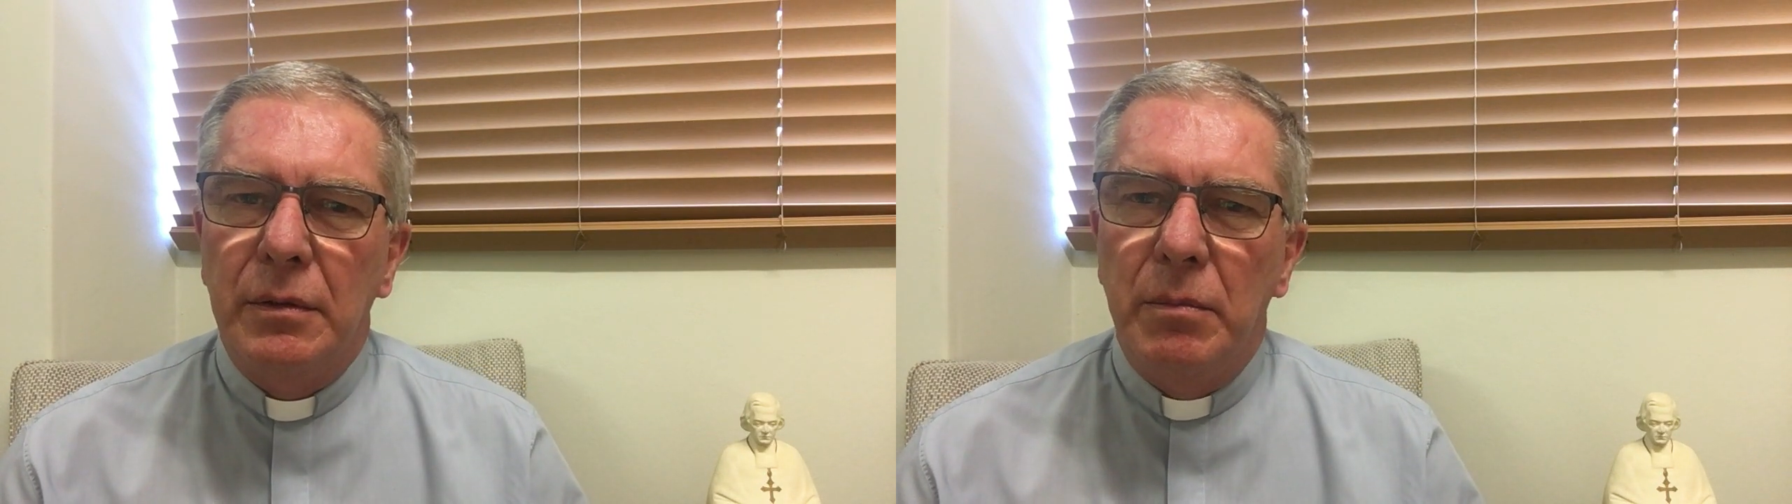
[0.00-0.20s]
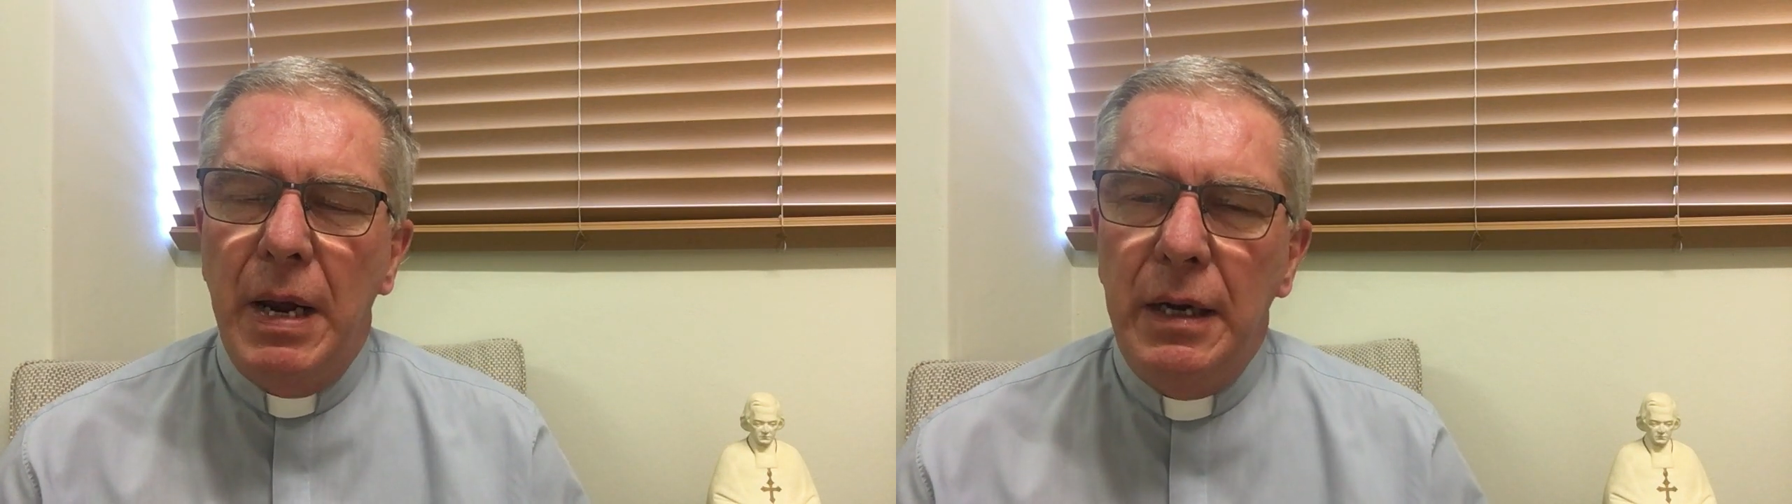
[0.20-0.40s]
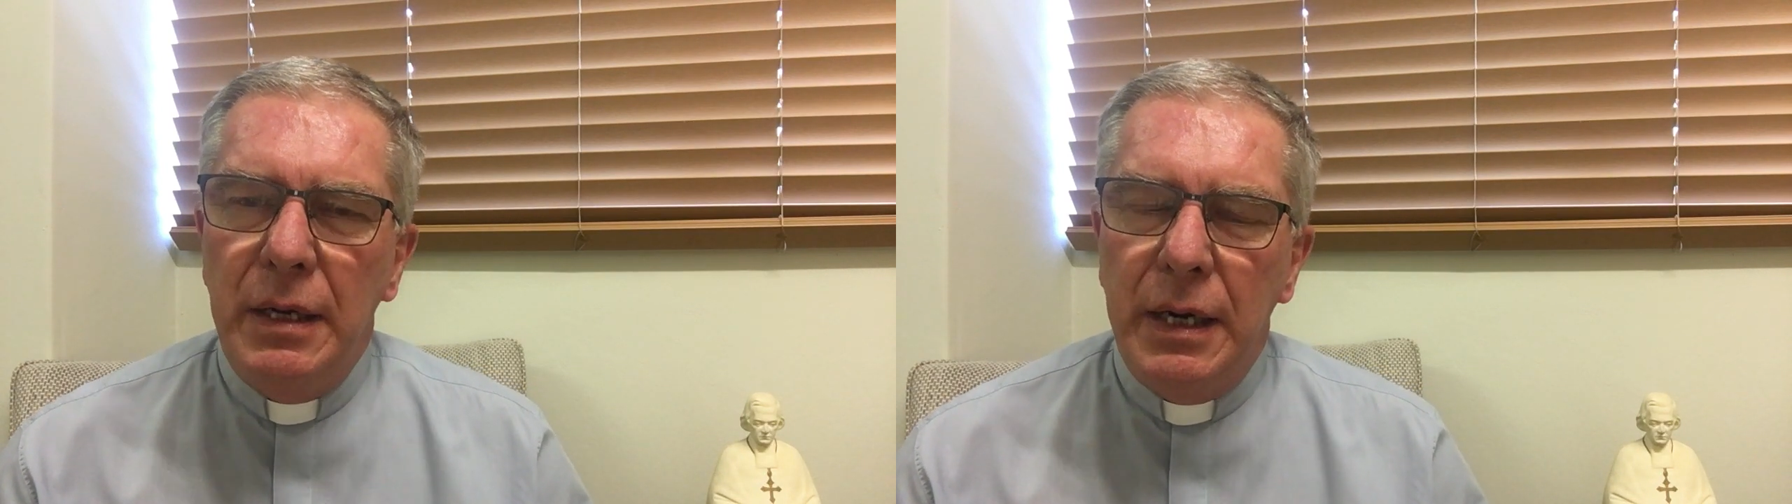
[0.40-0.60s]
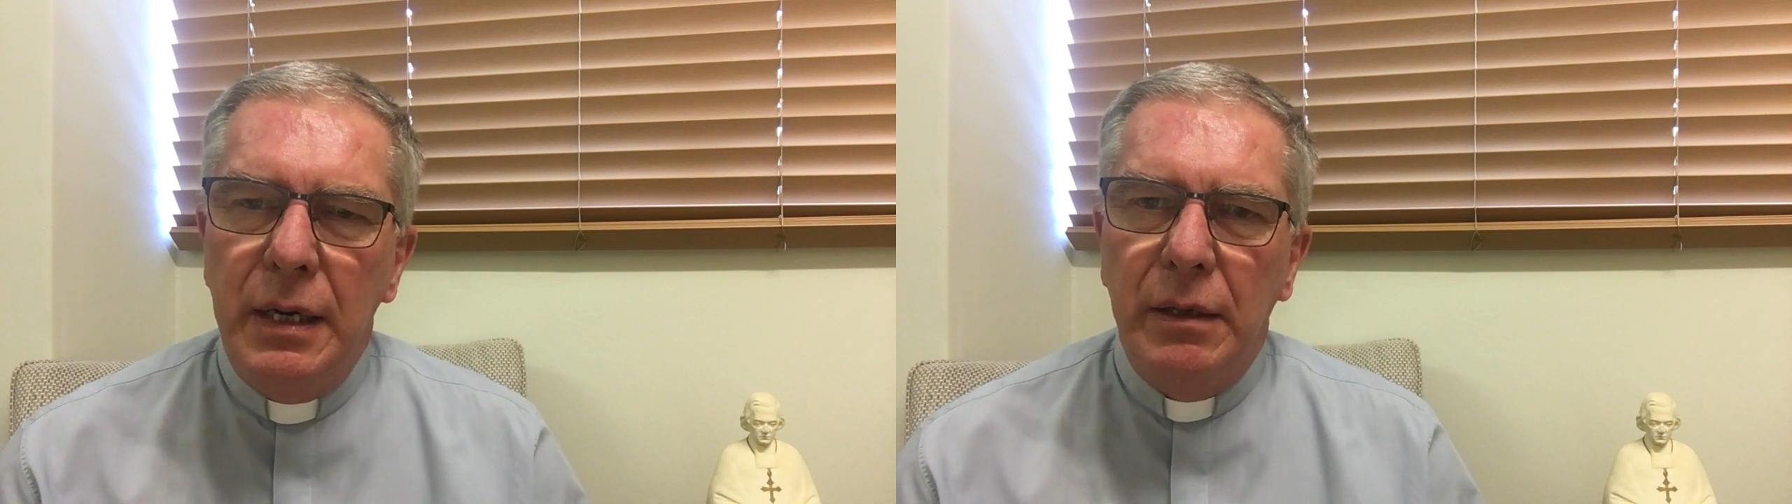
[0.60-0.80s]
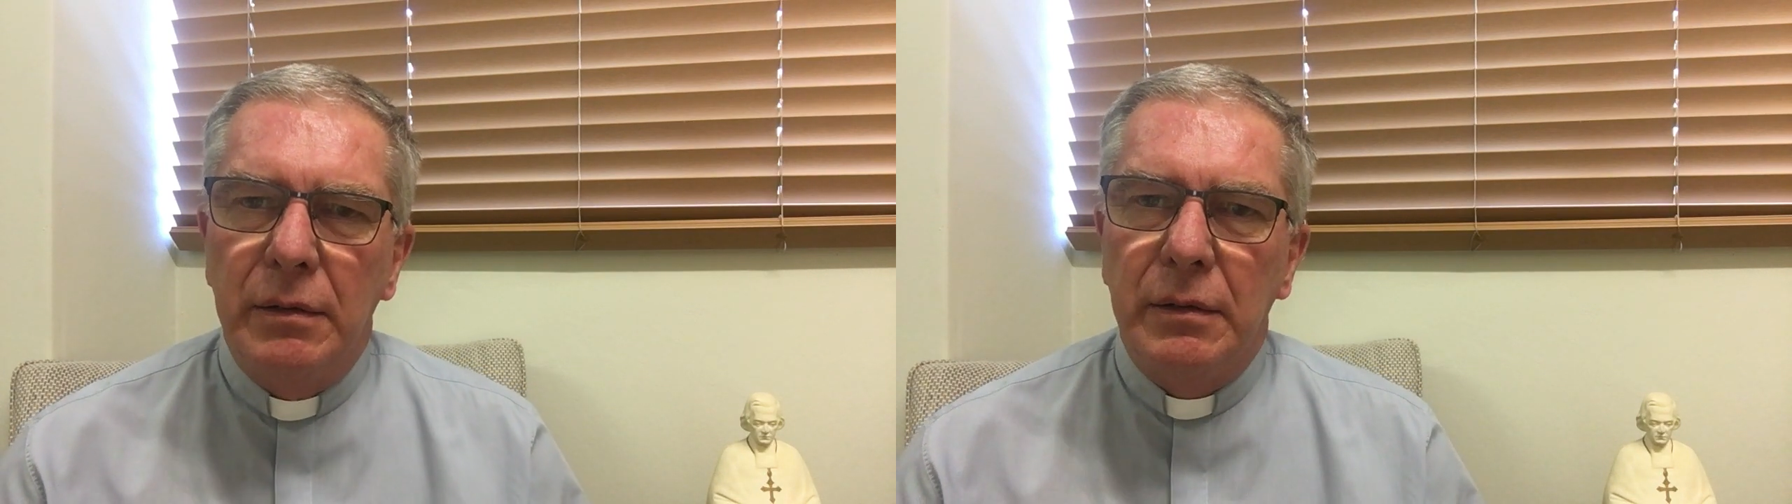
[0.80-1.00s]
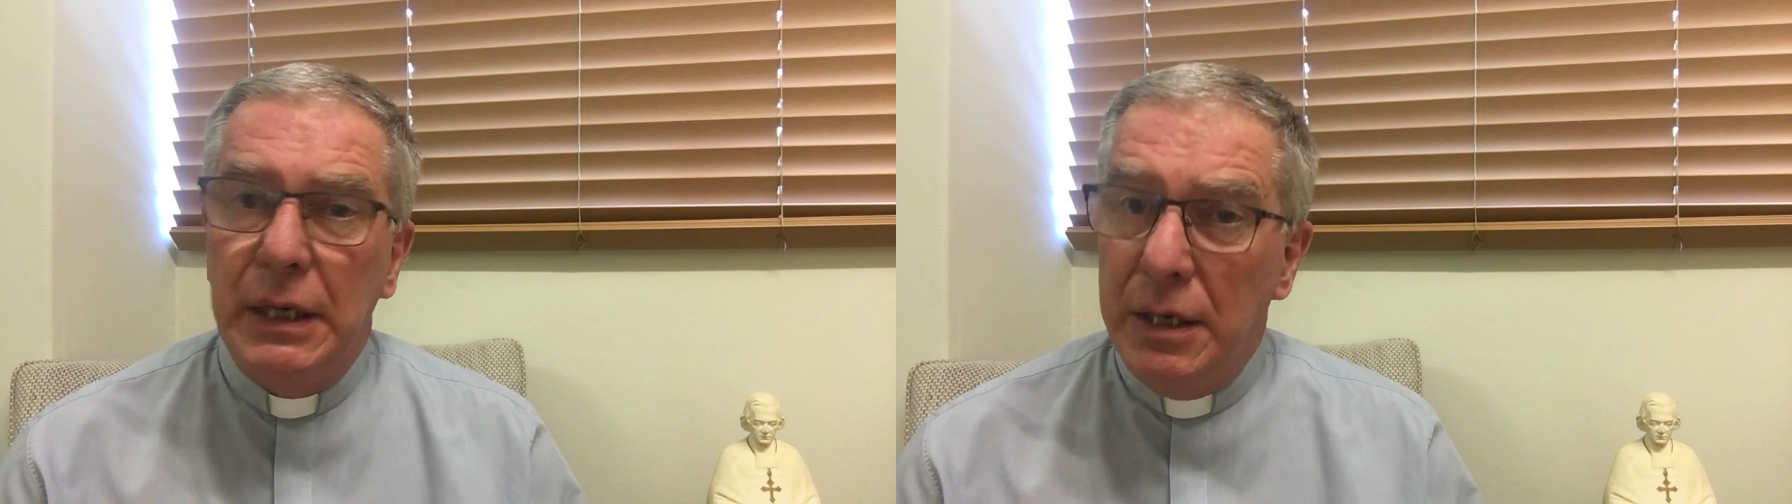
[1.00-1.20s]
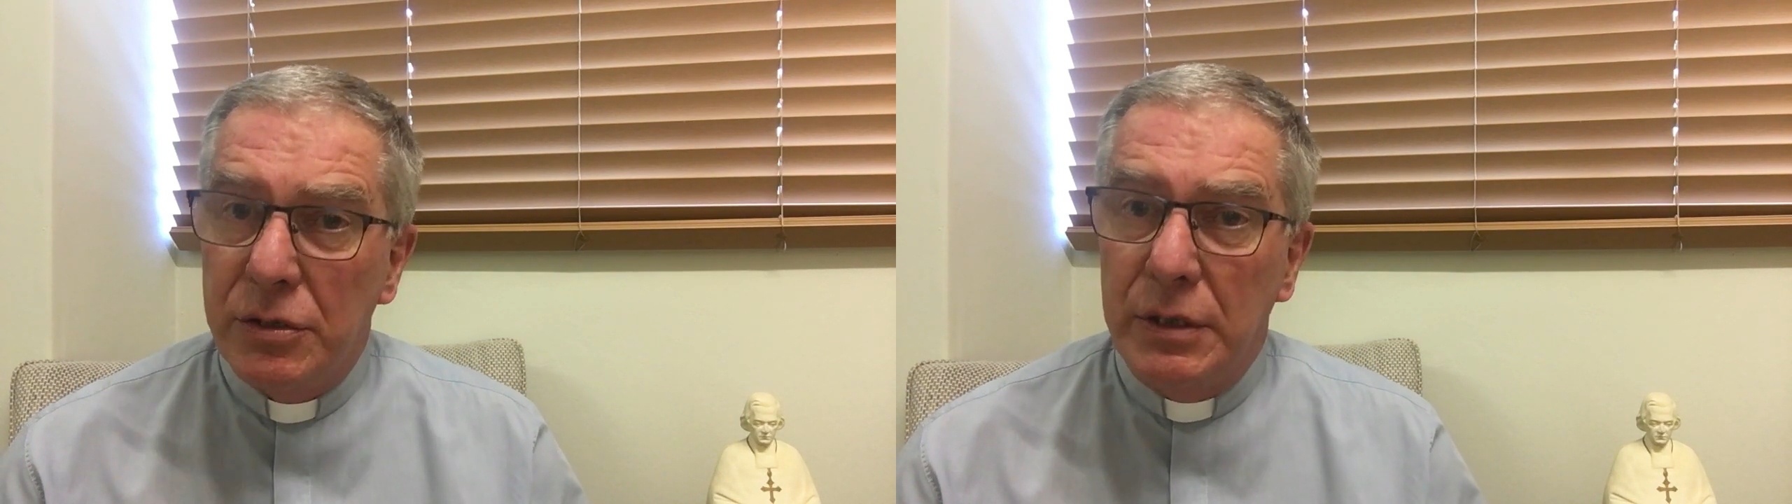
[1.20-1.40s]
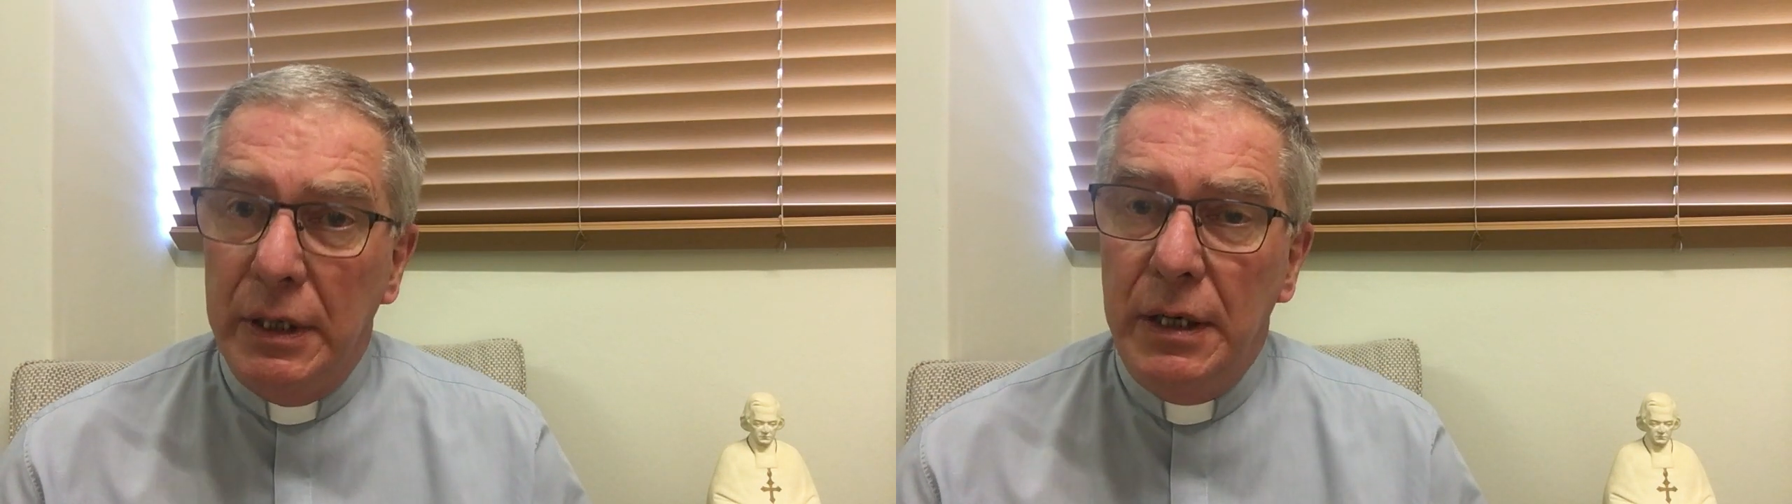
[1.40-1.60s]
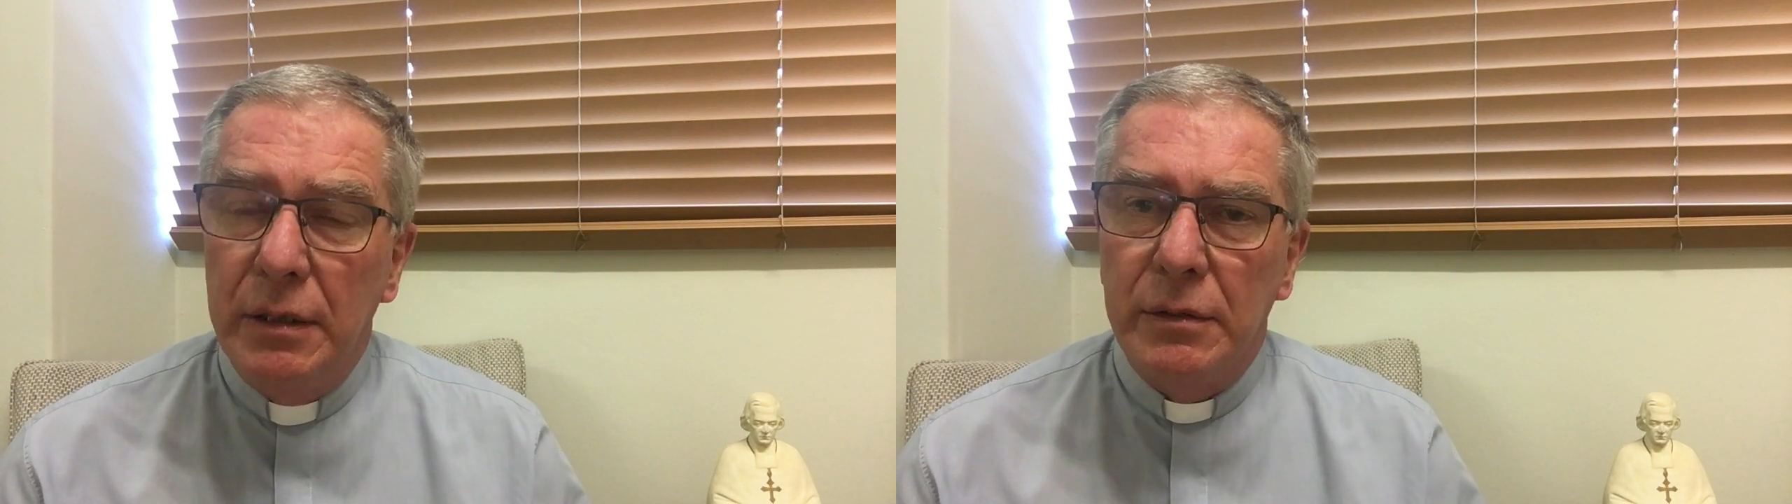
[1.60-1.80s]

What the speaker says: mainly, initially,